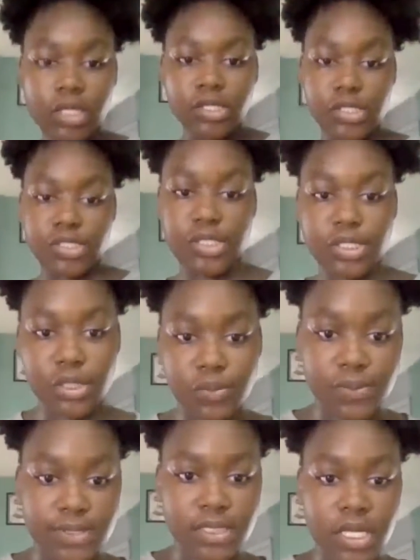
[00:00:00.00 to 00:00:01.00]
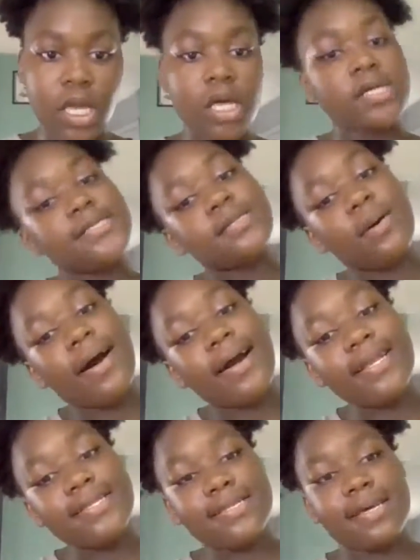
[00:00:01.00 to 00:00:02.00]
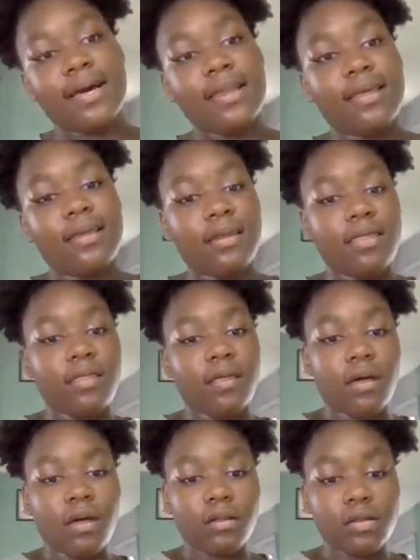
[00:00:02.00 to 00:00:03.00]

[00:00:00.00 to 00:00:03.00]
excuse, so I decided that,